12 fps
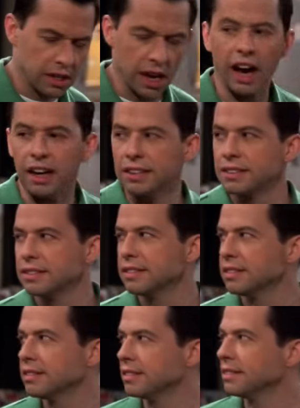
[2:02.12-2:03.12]
Yeah,
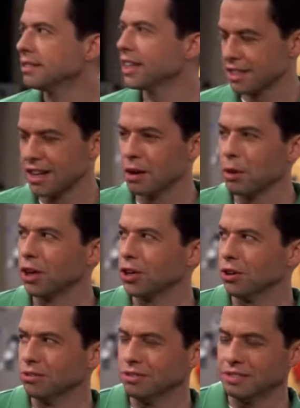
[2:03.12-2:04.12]
next time I'll
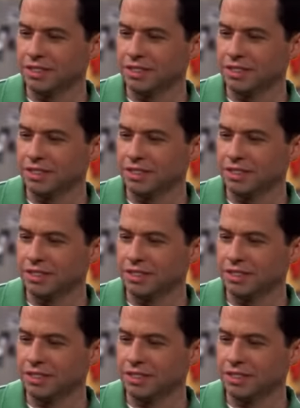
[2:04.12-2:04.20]
know.